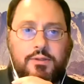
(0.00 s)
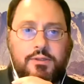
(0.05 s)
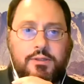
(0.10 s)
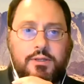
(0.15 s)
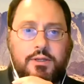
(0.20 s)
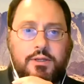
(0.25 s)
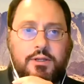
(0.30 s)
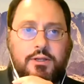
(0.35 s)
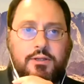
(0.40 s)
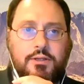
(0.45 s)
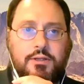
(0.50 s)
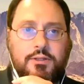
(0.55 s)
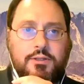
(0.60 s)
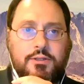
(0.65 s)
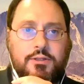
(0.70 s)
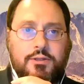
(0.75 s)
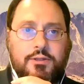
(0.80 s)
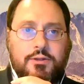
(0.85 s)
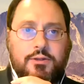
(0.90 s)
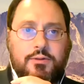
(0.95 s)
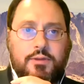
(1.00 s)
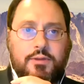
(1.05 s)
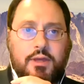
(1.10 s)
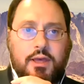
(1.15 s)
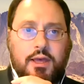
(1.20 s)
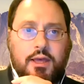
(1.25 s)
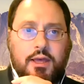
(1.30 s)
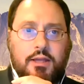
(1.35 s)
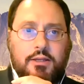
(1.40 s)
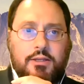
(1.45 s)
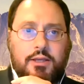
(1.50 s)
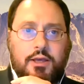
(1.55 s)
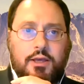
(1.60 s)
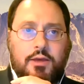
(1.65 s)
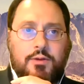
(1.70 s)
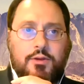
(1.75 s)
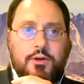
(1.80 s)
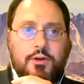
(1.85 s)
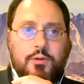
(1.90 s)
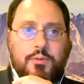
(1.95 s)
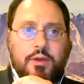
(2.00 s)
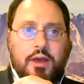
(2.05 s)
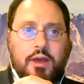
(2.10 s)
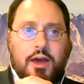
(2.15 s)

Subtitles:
gonna do that. You'll be